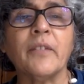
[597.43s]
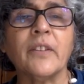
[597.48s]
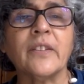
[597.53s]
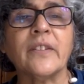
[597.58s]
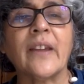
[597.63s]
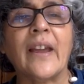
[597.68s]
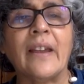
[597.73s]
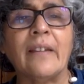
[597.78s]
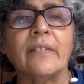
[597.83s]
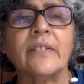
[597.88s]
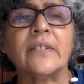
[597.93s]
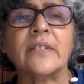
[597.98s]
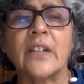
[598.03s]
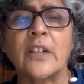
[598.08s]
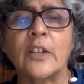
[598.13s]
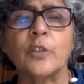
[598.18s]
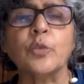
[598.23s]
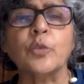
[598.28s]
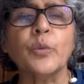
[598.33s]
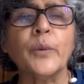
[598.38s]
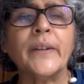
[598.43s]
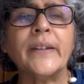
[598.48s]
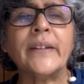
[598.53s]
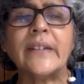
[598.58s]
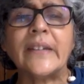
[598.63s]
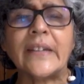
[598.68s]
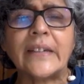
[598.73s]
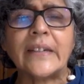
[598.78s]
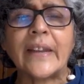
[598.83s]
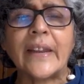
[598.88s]
which I shall do in
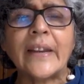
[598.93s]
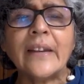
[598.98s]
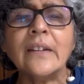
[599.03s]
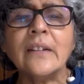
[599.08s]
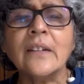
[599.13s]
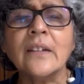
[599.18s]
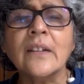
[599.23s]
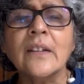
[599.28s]
detail.